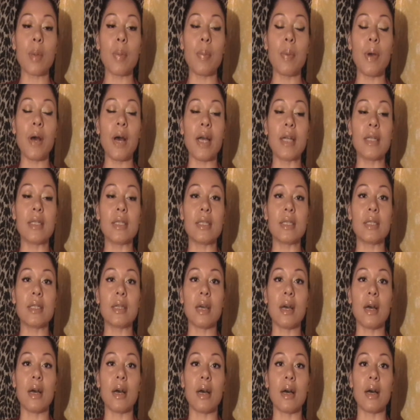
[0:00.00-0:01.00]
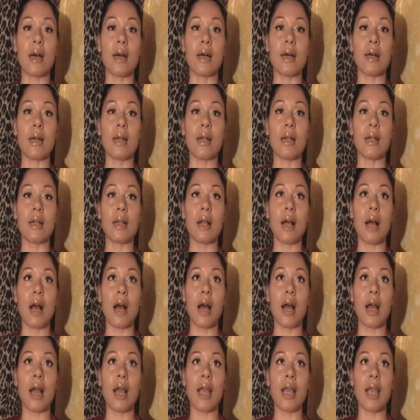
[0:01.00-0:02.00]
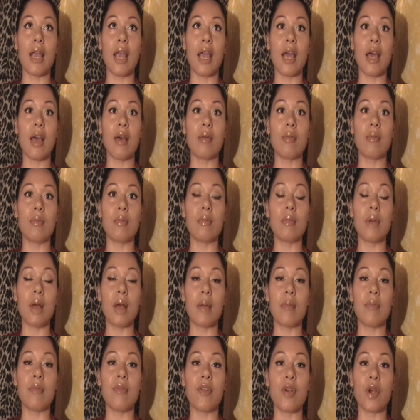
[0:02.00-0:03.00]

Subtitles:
But I'm